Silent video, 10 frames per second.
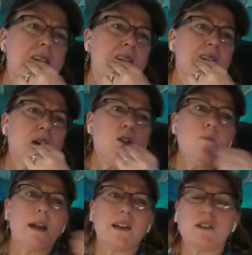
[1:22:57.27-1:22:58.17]
And oh
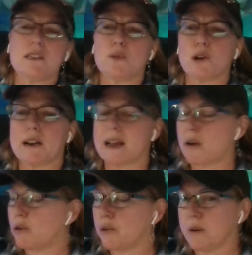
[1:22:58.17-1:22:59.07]
my goodness, we're in an
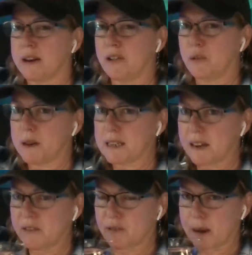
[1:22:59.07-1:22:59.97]
hour and 22 minutes.
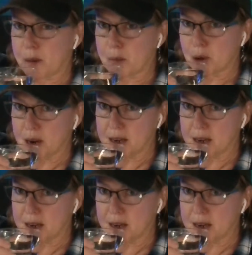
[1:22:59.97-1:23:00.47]
I have to wrap up,